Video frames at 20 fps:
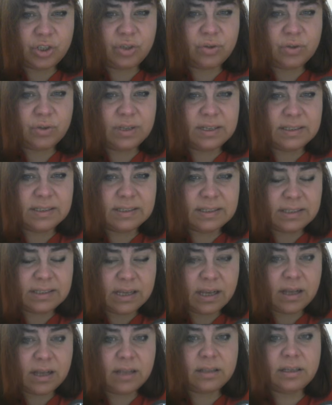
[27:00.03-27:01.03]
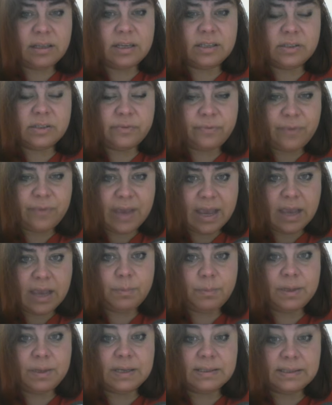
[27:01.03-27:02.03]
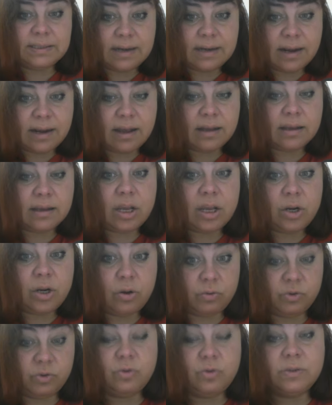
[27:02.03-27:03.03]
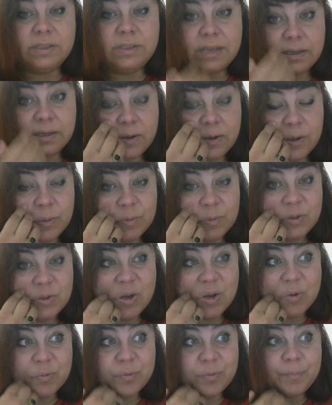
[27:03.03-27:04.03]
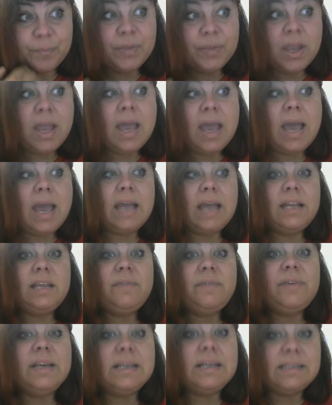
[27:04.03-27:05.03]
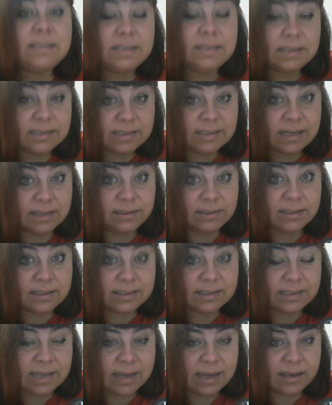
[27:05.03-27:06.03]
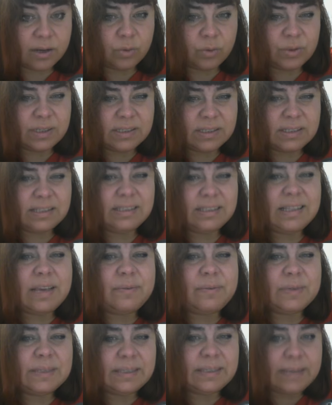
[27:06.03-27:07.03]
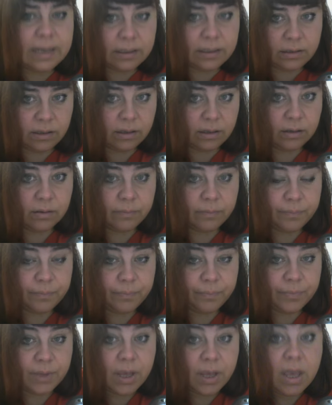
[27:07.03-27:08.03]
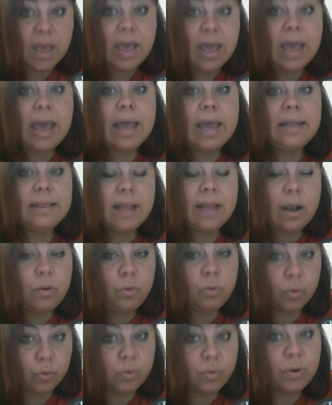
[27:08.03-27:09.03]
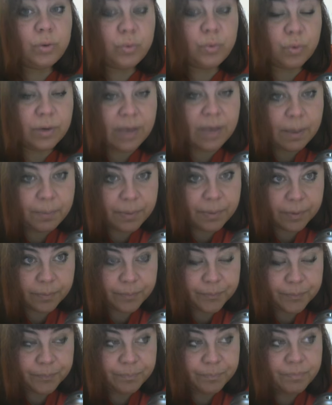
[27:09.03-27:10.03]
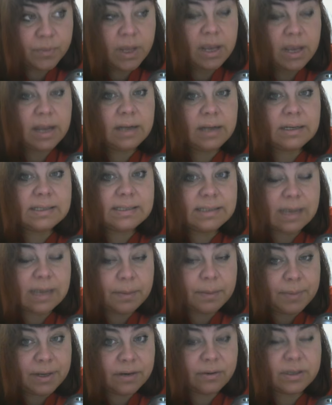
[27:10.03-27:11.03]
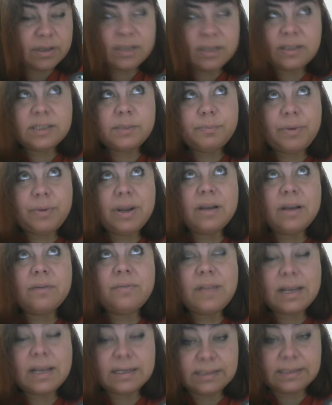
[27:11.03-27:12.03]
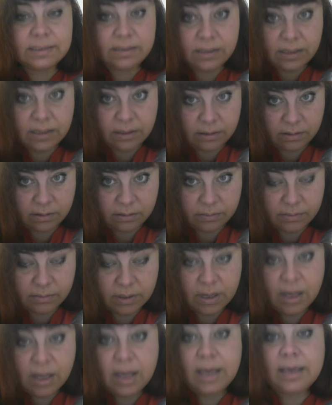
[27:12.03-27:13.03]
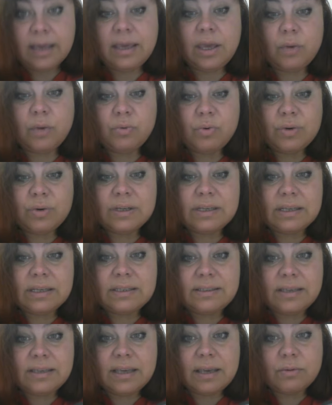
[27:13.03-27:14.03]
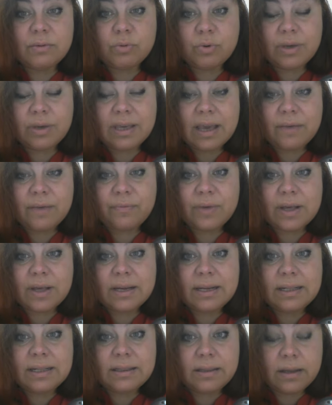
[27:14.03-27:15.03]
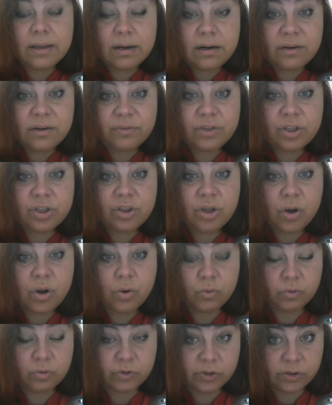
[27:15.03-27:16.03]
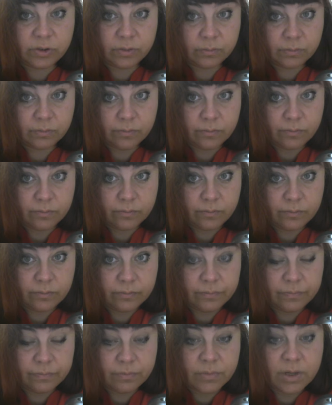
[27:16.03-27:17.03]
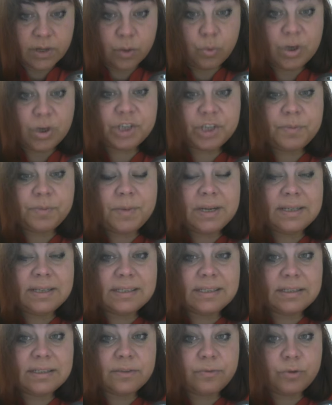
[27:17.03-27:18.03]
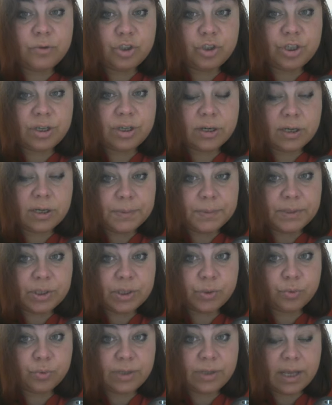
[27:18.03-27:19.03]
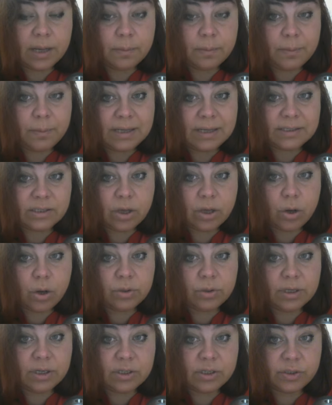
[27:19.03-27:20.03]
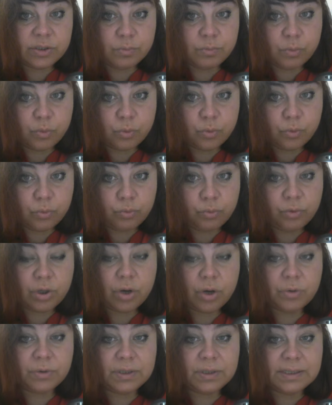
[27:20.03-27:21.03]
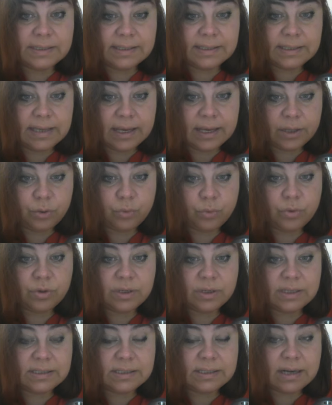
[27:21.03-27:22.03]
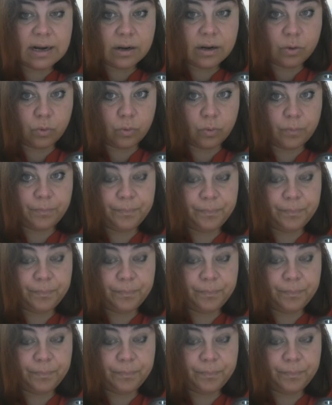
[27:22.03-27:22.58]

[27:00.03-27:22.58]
on his son, his fame, his rank, and also on Saturn himself. And if he's in a Saturn cycle, this is devastating. And now look what will happen. In the spring of next year, he will have a return of the nodes, which means the future eclipses will take place on his moon, on his Ketu, on his Rahu.